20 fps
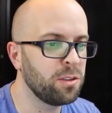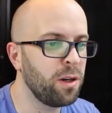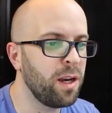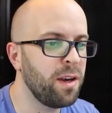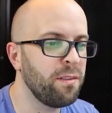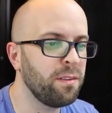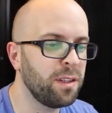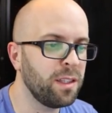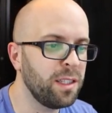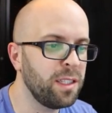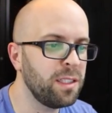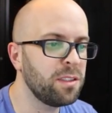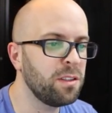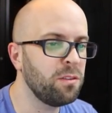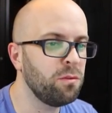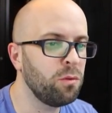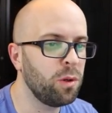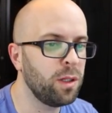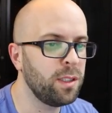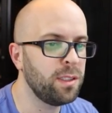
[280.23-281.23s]
So I have a list
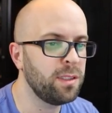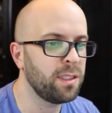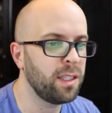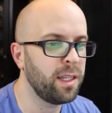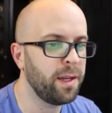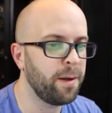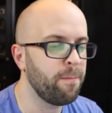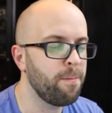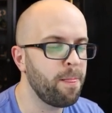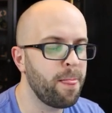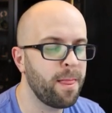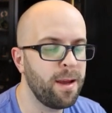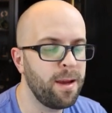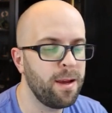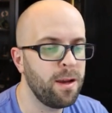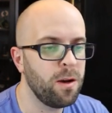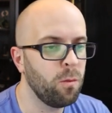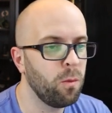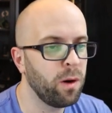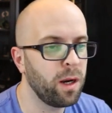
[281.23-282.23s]
of ones that
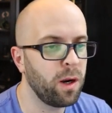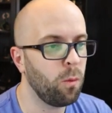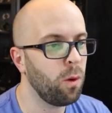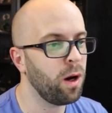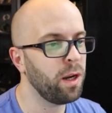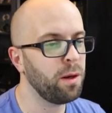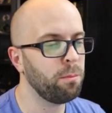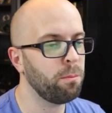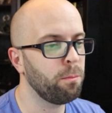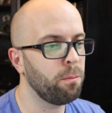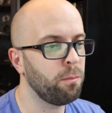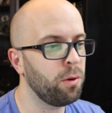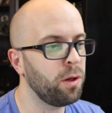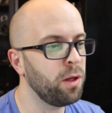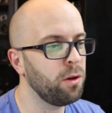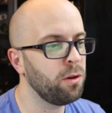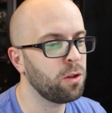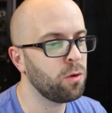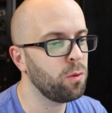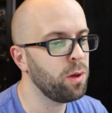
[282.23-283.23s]
when I want to
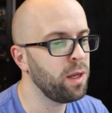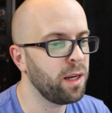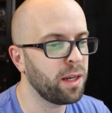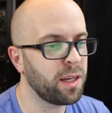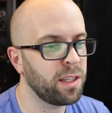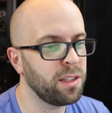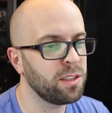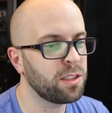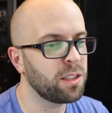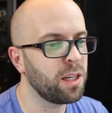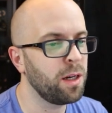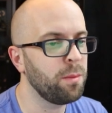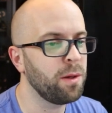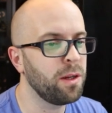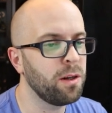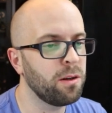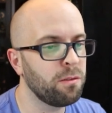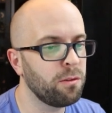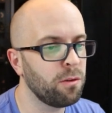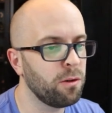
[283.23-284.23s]
put out a tweet, I can just come
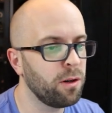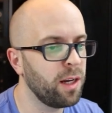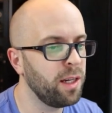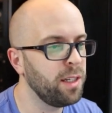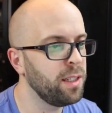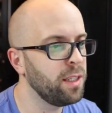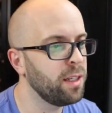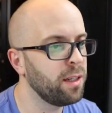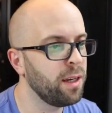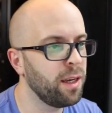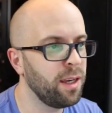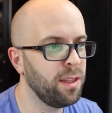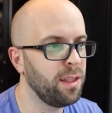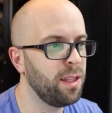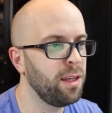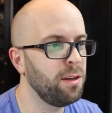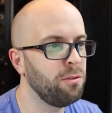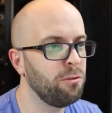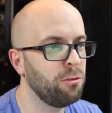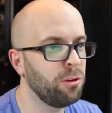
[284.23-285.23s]
here for an idea
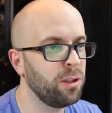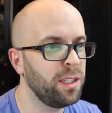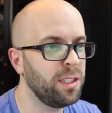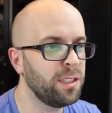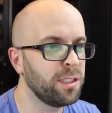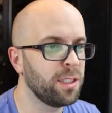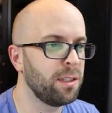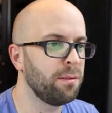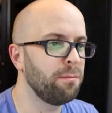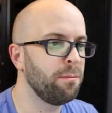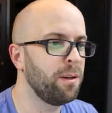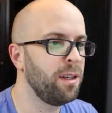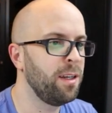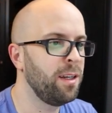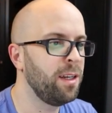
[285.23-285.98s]
and then release it.